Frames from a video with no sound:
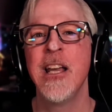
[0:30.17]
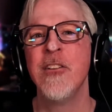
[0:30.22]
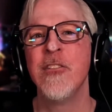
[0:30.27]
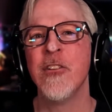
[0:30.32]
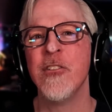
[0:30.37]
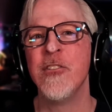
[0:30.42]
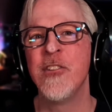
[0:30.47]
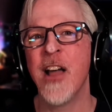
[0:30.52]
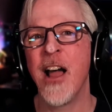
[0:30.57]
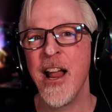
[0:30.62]

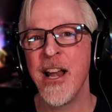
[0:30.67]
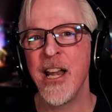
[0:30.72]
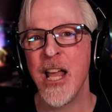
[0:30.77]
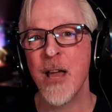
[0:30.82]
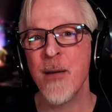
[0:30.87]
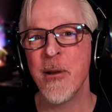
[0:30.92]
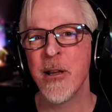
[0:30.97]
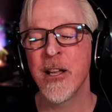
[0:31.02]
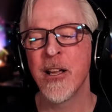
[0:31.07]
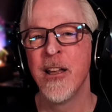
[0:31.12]
into
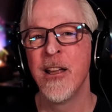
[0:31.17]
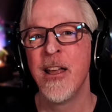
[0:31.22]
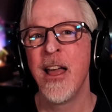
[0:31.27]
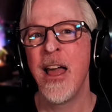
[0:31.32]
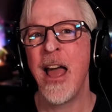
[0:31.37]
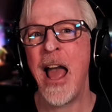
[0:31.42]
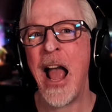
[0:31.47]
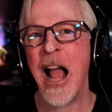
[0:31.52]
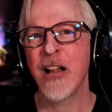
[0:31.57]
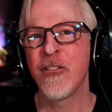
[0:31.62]
dynamic
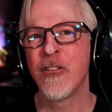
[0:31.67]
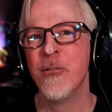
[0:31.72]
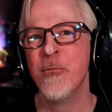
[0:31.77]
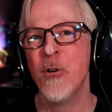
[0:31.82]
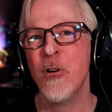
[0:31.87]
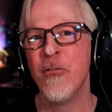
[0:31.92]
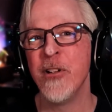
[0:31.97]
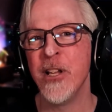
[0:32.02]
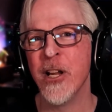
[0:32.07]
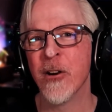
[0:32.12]
action
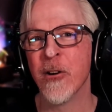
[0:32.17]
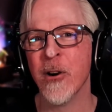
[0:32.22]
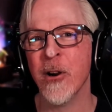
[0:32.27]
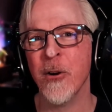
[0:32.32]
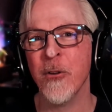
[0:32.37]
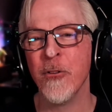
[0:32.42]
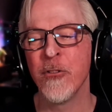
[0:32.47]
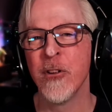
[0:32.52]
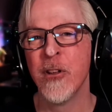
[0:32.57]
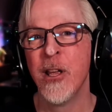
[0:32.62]
movie
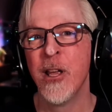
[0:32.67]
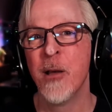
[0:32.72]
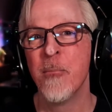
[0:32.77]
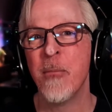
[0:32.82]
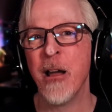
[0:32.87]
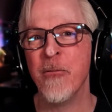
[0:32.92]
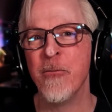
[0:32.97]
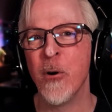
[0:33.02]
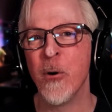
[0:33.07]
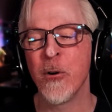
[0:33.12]
heroes
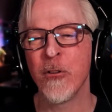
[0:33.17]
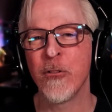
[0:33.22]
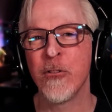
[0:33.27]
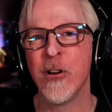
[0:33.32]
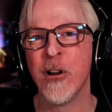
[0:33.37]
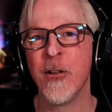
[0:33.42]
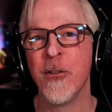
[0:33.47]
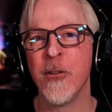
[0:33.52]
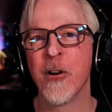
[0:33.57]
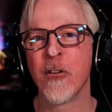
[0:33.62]
by
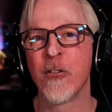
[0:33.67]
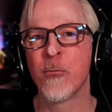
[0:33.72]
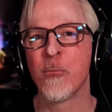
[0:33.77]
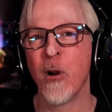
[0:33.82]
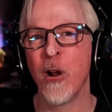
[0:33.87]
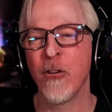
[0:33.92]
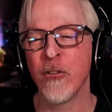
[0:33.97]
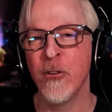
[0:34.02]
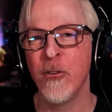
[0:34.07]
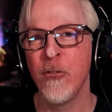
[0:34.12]
focusing on their
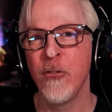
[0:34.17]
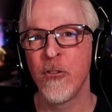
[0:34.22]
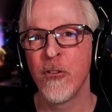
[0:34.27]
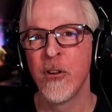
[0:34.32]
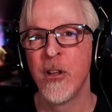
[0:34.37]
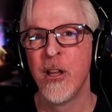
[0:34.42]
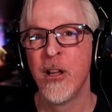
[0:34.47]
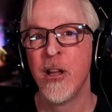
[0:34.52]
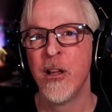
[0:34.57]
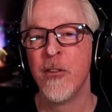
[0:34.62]

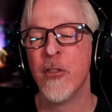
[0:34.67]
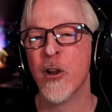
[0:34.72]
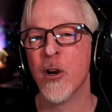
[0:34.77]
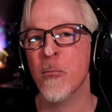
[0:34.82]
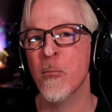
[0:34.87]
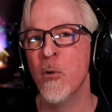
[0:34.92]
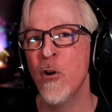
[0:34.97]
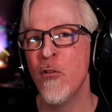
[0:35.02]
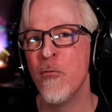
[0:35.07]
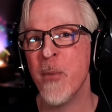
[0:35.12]
expressions,
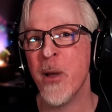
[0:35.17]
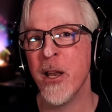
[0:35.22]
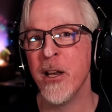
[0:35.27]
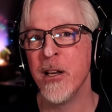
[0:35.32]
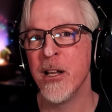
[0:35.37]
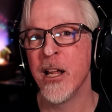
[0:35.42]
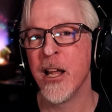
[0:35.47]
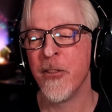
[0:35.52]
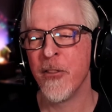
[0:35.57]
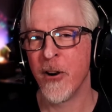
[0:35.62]
their movement,
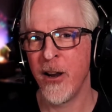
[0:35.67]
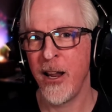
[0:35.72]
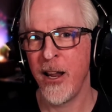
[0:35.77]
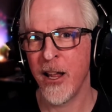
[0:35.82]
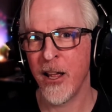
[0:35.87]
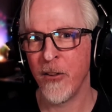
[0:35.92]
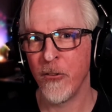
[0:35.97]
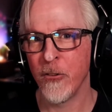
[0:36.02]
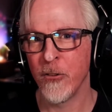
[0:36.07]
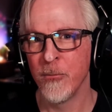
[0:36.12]
and their
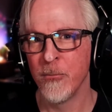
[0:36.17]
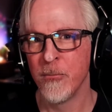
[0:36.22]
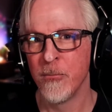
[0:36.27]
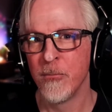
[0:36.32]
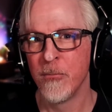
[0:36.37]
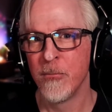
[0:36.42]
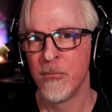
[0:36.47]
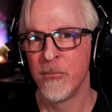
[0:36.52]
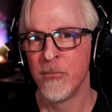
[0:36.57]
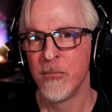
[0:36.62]
hands.
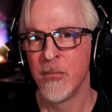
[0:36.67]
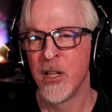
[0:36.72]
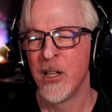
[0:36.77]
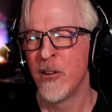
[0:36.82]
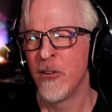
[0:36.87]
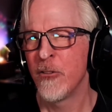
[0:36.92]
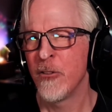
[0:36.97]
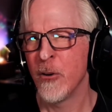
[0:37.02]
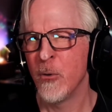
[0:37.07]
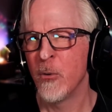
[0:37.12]

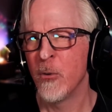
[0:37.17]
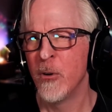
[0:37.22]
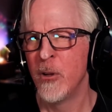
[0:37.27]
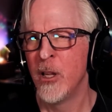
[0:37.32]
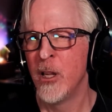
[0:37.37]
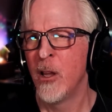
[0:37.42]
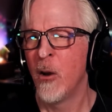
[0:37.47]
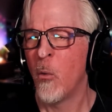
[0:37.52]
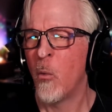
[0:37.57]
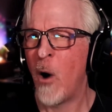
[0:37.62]
So,
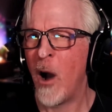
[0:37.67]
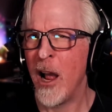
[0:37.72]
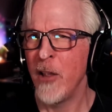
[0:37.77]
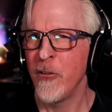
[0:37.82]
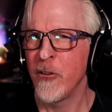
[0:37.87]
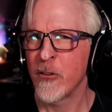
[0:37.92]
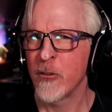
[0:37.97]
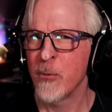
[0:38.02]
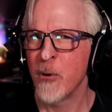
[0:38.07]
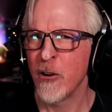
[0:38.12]
why
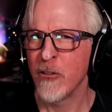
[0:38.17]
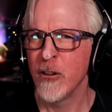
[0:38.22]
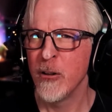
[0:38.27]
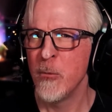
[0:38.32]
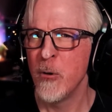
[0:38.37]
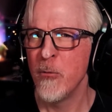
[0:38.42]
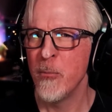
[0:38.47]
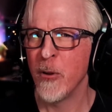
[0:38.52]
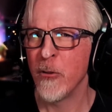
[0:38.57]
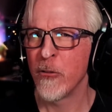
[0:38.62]
is expression
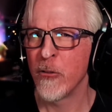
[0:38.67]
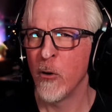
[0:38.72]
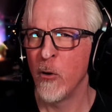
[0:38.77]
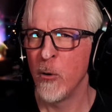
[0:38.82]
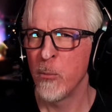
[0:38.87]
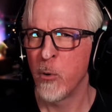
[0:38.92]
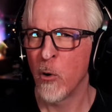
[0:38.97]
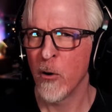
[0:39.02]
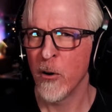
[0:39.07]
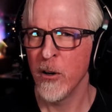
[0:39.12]
and movement
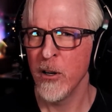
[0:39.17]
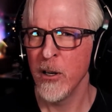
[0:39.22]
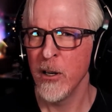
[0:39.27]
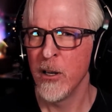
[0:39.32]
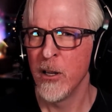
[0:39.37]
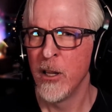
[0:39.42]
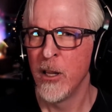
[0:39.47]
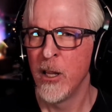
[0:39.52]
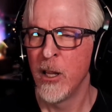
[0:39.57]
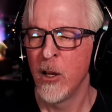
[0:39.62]
so
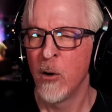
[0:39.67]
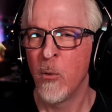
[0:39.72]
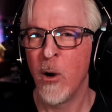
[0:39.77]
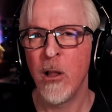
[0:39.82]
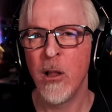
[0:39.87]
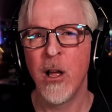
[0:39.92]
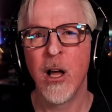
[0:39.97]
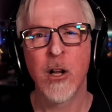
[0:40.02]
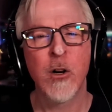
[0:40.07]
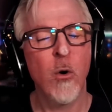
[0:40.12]
important?
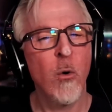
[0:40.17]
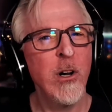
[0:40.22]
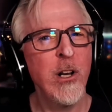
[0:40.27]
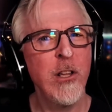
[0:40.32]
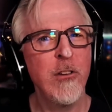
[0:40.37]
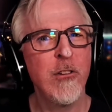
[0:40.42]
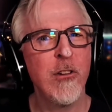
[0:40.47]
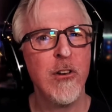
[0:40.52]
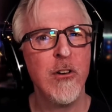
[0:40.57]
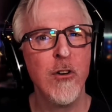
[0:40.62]
Well,
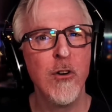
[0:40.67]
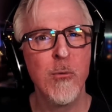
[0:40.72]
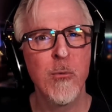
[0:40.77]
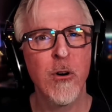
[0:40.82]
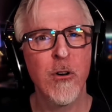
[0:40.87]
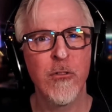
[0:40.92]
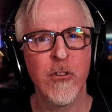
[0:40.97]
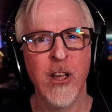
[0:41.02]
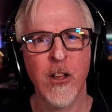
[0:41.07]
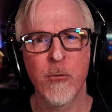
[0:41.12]
according to
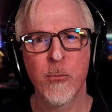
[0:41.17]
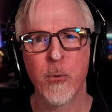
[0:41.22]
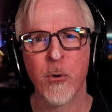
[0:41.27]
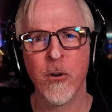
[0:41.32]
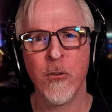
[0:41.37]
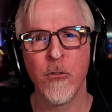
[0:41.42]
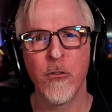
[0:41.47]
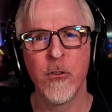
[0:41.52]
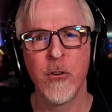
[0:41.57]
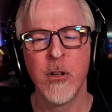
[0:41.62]
numerous
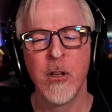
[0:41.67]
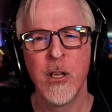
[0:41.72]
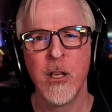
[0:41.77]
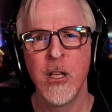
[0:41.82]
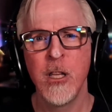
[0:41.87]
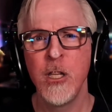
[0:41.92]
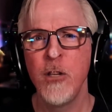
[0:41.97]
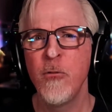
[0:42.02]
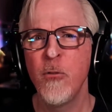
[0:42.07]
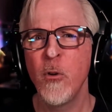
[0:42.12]
experts,
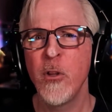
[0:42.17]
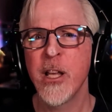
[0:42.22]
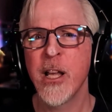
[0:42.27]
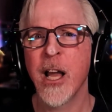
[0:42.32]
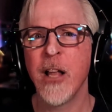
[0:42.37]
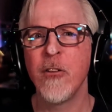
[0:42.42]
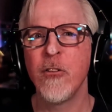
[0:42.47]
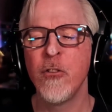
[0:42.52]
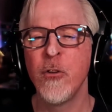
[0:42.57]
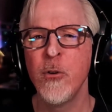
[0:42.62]
you've only
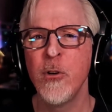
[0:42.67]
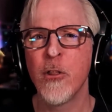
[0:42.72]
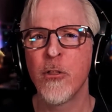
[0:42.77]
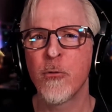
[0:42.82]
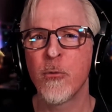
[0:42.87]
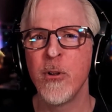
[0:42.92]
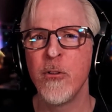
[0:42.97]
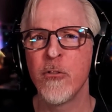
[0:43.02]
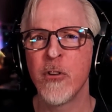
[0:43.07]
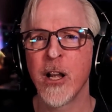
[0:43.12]
got 2 to
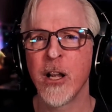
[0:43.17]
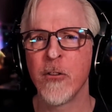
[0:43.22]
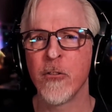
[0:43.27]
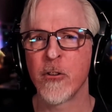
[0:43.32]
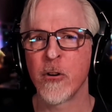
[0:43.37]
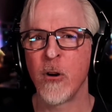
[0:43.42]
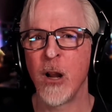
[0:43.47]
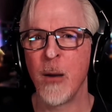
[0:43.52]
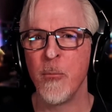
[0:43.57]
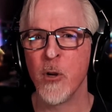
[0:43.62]
3
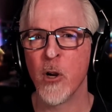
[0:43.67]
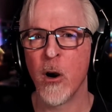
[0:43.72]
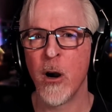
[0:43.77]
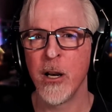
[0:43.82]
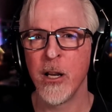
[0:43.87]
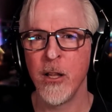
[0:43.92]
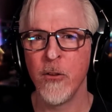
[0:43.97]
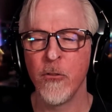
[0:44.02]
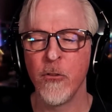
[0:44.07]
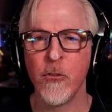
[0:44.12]
seconds to grab your
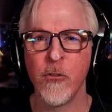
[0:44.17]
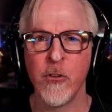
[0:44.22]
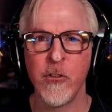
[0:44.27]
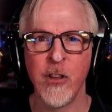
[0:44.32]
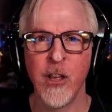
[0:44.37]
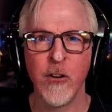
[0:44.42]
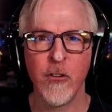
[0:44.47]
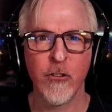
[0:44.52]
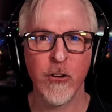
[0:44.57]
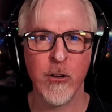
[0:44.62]
audience's
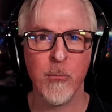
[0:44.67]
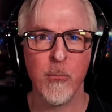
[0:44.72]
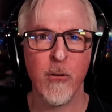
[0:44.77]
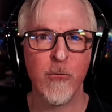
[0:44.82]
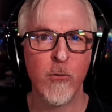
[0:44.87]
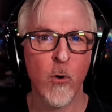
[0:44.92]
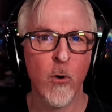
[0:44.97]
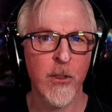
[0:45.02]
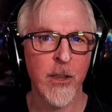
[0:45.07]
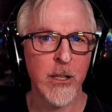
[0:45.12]
attention
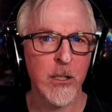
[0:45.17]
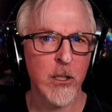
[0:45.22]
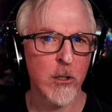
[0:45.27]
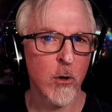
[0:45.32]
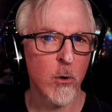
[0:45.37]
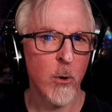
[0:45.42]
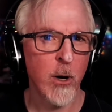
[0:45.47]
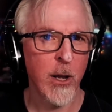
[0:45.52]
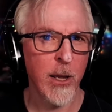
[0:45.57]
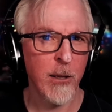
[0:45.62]
before they
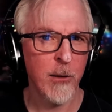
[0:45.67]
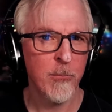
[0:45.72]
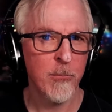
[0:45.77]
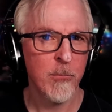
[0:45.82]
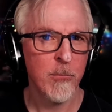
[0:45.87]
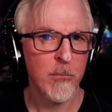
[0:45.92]
look away.